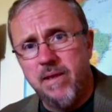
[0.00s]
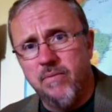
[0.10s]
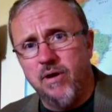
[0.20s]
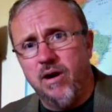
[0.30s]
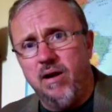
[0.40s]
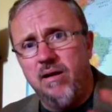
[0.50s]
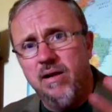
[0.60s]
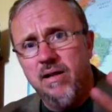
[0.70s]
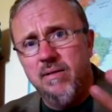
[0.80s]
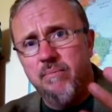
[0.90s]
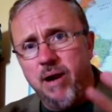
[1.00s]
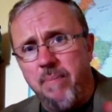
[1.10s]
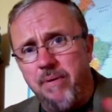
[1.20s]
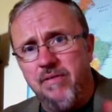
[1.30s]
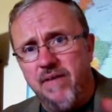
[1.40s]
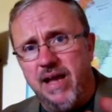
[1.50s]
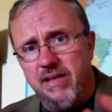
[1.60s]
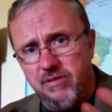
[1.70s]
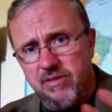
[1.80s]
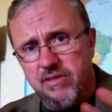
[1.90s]
where our property
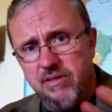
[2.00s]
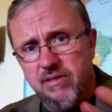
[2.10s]
values